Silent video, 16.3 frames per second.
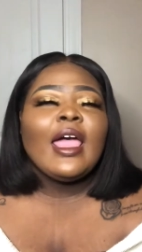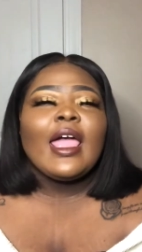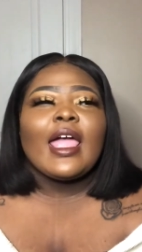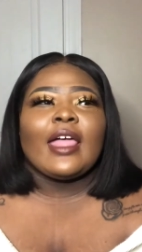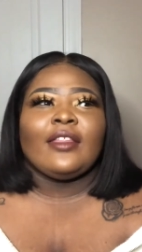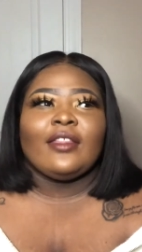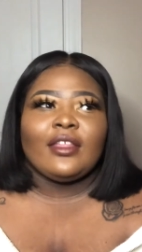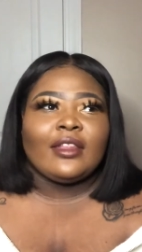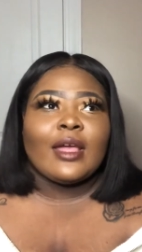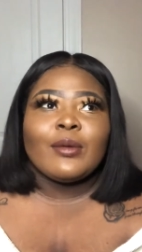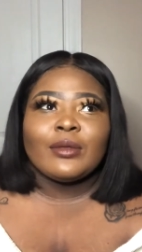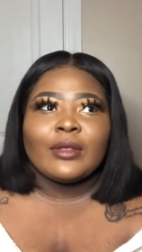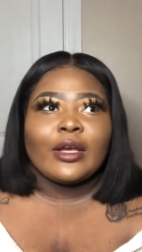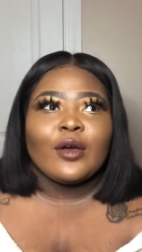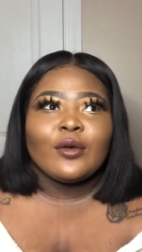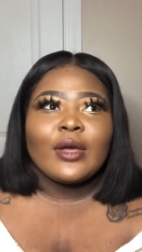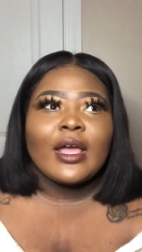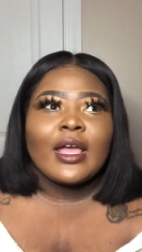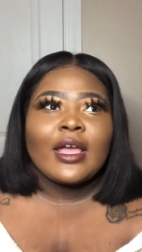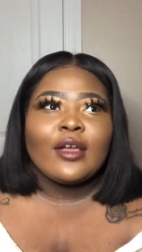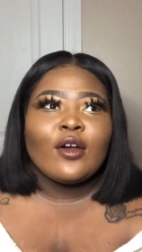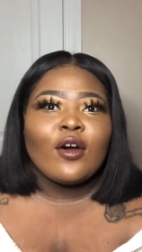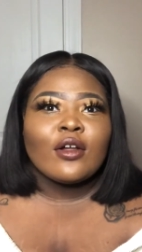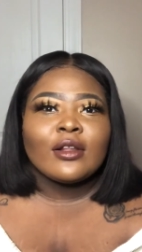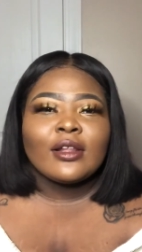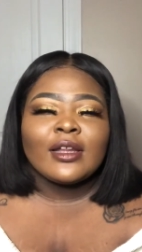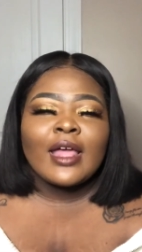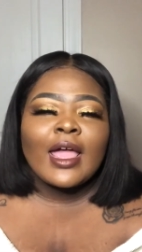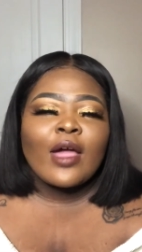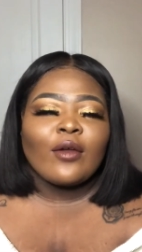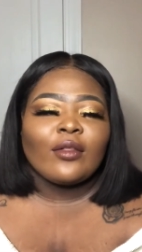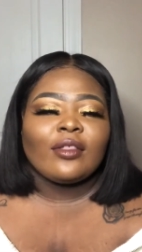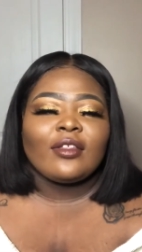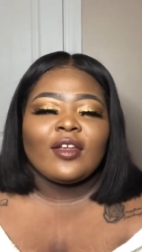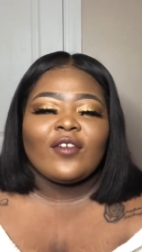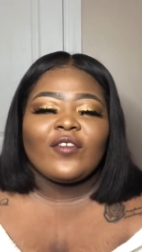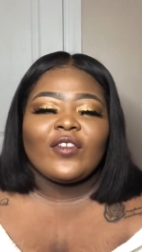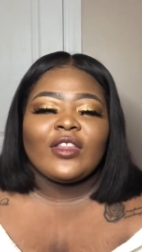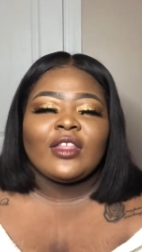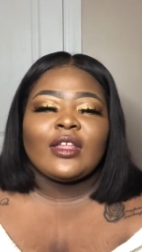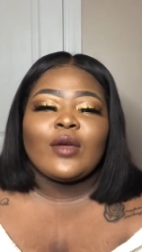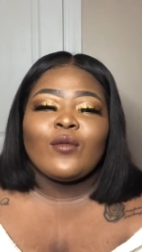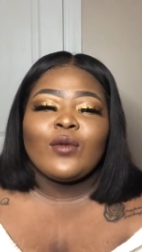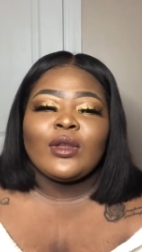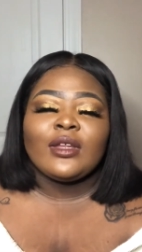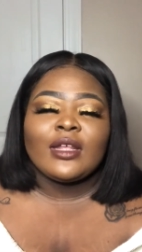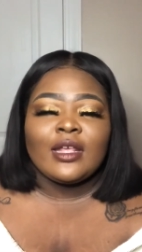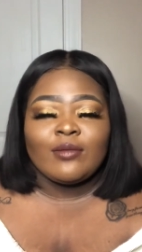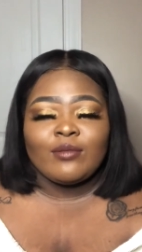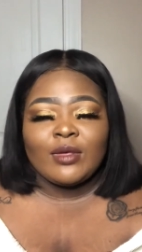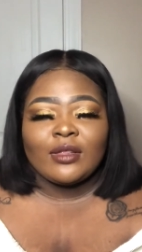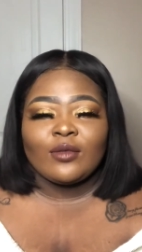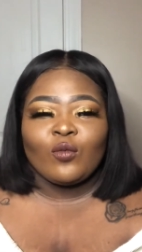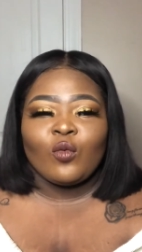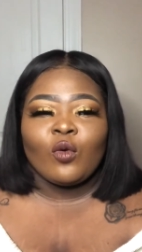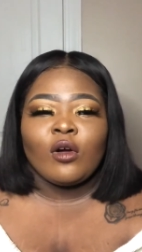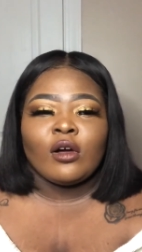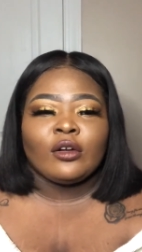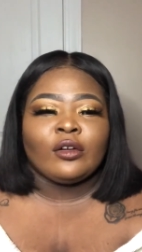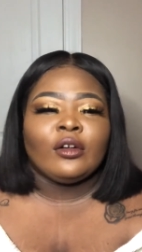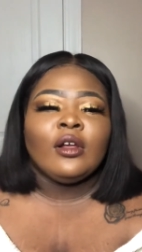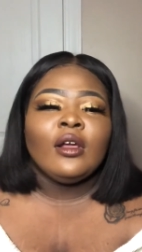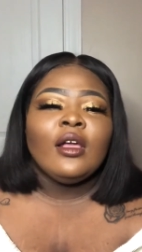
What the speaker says: And then they was like, okay, calling now and stuff. And then they went to get me some water